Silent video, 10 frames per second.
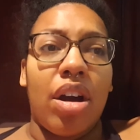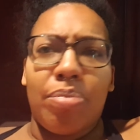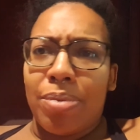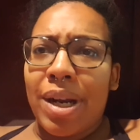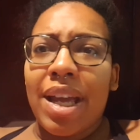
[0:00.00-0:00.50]

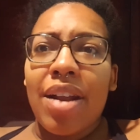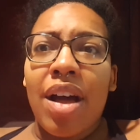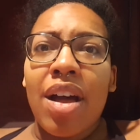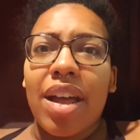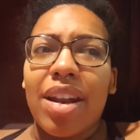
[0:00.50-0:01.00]
Bring
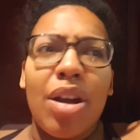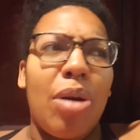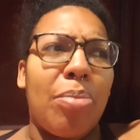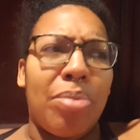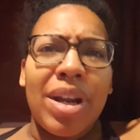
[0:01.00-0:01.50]
it on.
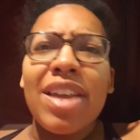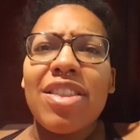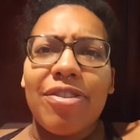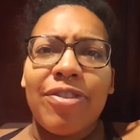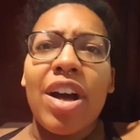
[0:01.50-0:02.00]
Bring it
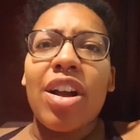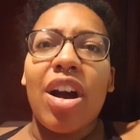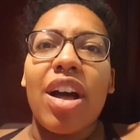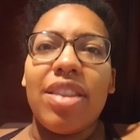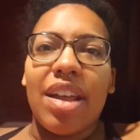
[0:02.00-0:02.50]
the fuck
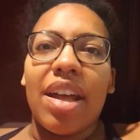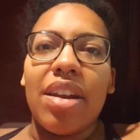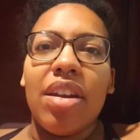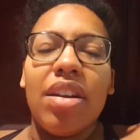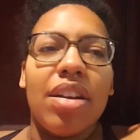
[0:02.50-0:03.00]
on
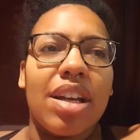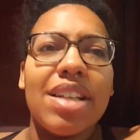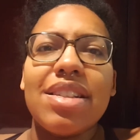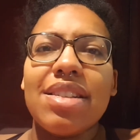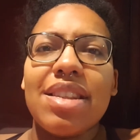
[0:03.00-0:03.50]
then.
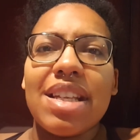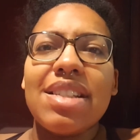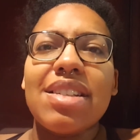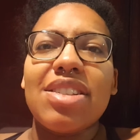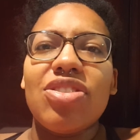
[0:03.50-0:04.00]
Cuz
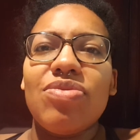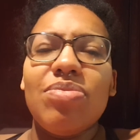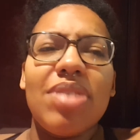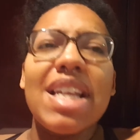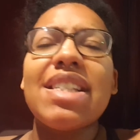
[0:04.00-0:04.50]
this
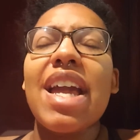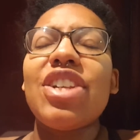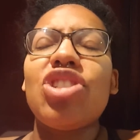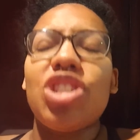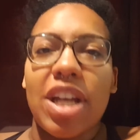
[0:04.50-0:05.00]

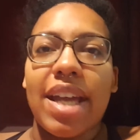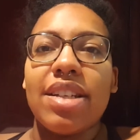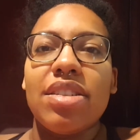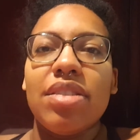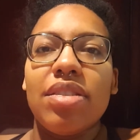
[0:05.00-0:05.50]
ain't
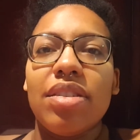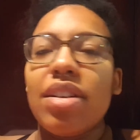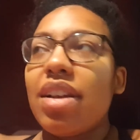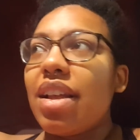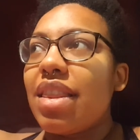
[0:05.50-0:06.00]
shit.
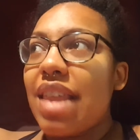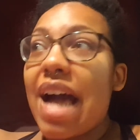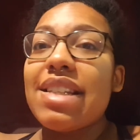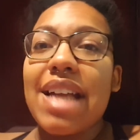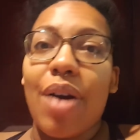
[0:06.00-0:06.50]

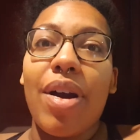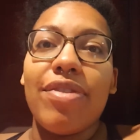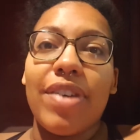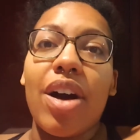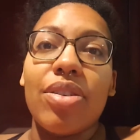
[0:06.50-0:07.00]
That's how I
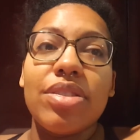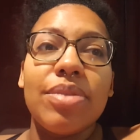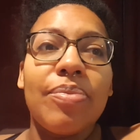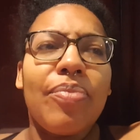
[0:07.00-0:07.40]
felt.